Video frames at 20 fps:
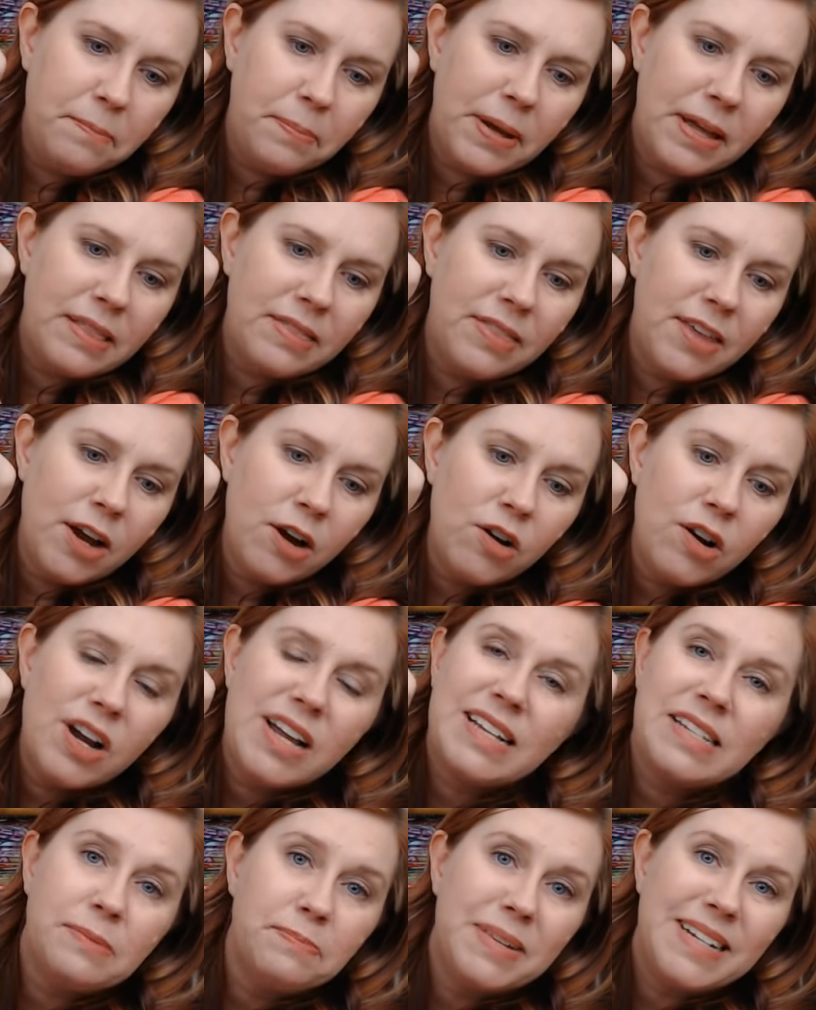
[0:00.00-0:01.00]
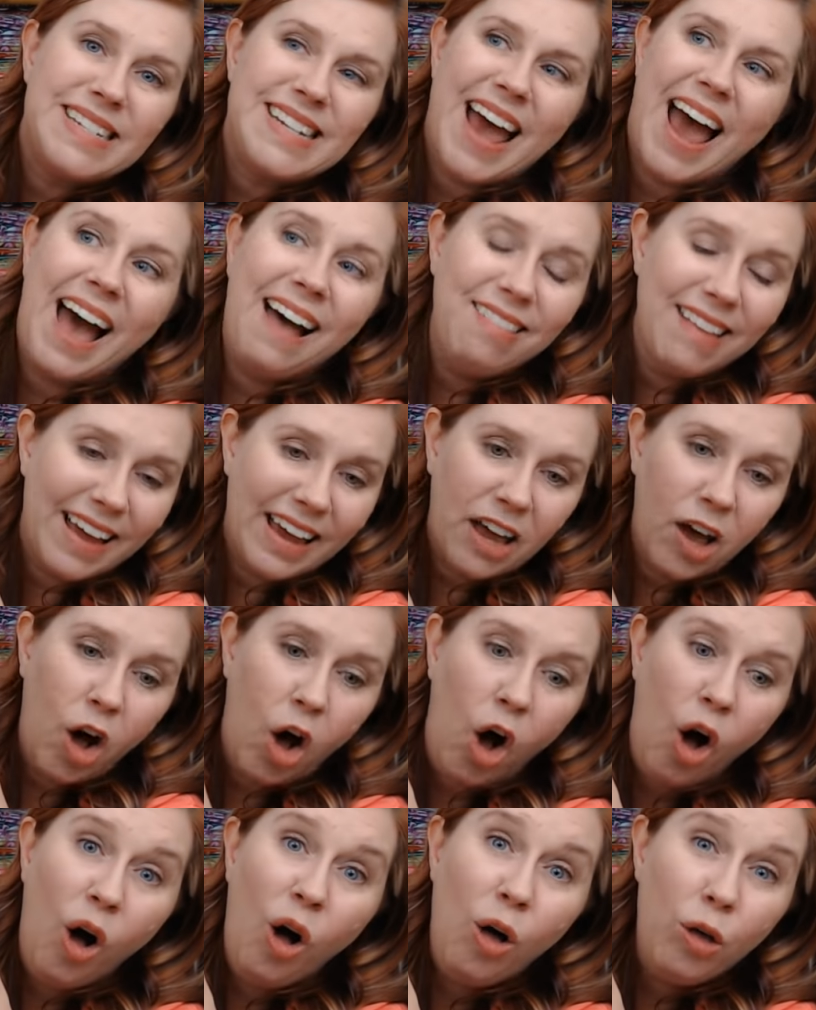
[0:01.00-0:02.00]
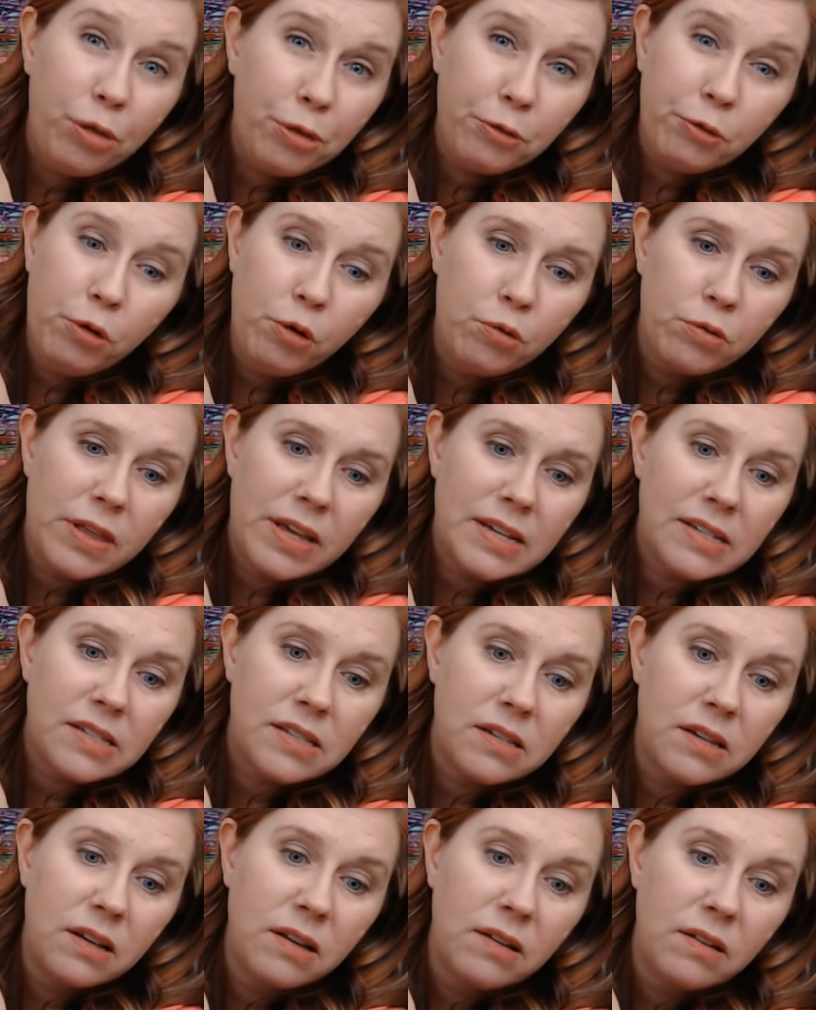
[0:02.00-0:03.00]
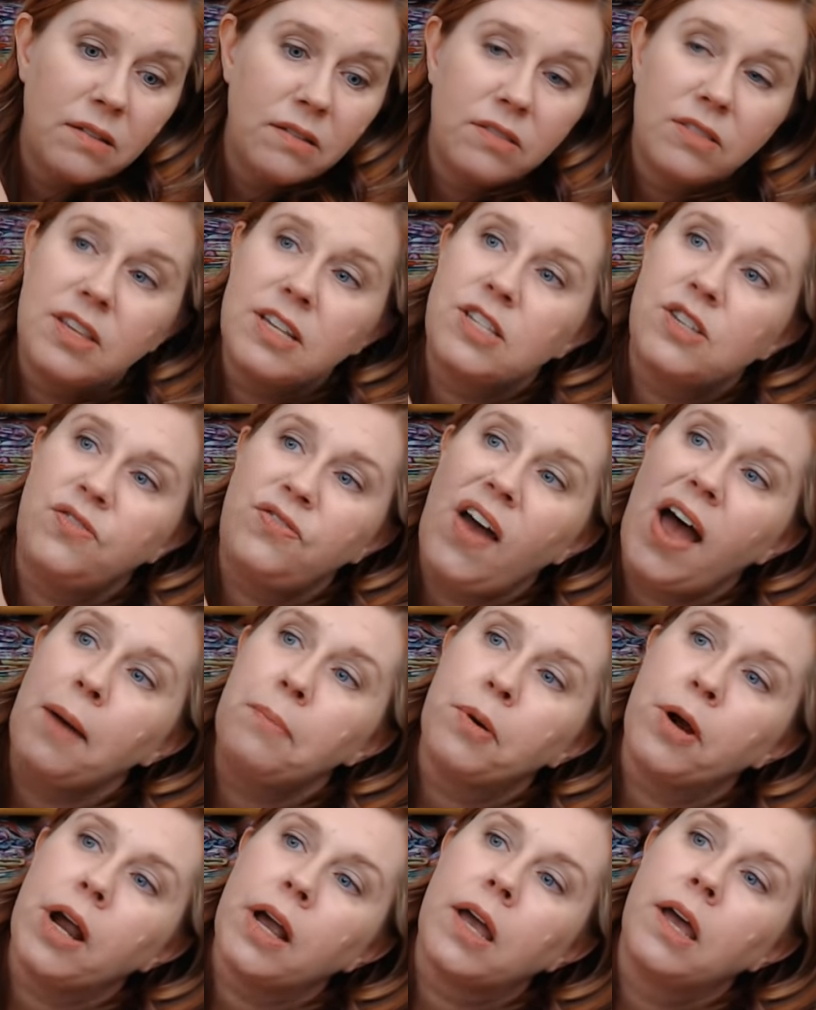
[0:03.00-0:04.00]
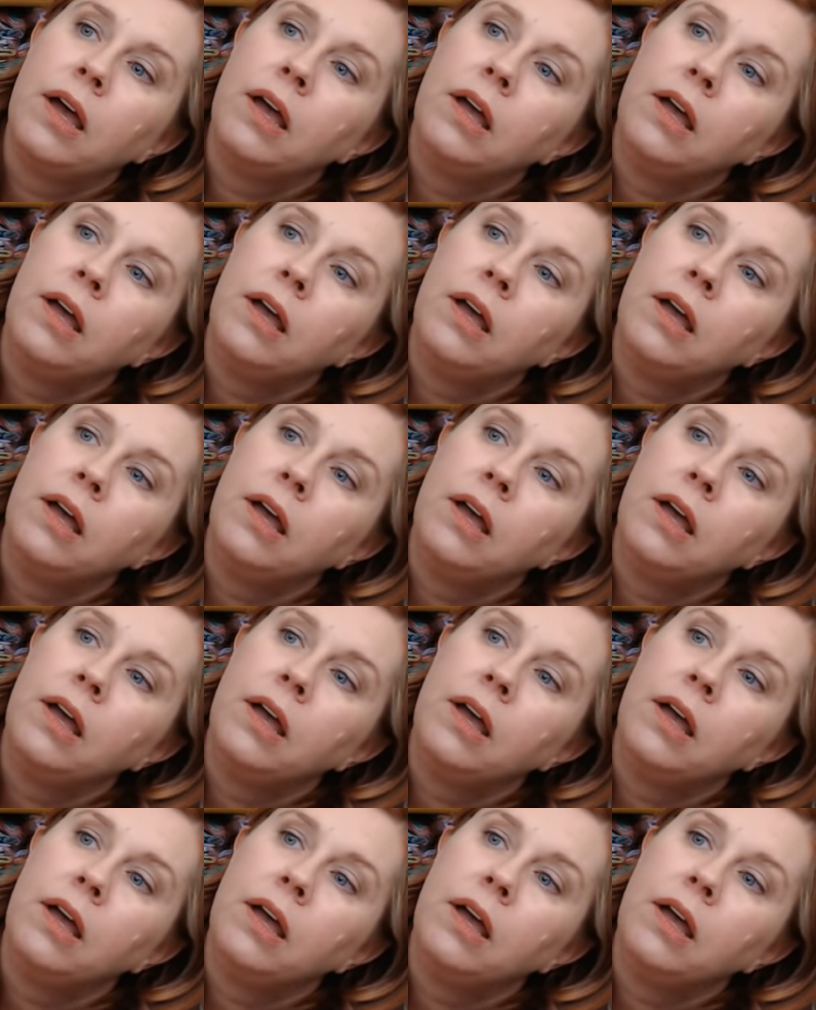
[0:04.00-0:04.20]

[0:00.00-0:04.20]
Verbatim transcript: but there is metallic all through this, this fabric.